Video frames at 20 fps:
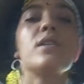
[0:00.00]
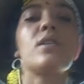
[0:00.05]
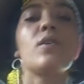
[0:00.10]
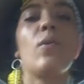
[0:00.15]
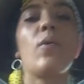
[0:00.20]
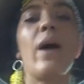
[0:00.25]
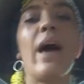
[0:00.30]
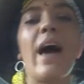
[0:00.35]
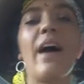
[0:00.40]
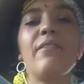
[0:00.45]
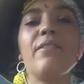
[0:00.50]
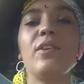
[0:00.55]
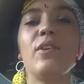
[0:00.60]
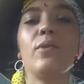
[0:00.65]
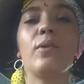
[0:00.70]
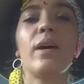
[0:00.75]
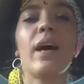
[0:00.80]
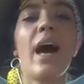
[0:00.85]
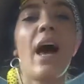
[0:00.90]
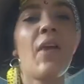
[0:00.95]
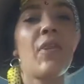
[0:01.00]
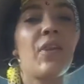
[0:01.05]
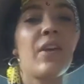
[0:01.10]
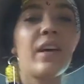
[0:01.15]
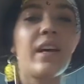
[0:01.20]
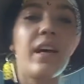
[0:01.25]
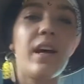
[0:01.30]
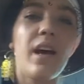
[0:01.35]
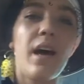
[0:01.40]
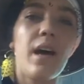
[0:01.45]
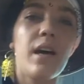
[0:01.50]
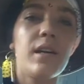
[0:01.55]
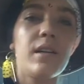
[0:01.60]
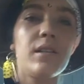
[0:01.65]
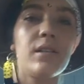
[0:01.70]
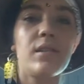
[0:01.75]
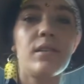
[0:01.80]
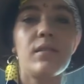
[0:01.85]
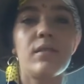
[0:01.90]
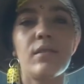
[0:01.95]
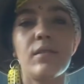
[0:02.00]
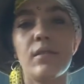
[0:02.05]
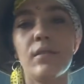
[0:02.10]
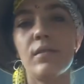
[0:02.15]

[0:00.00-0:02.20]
So have you got the guts?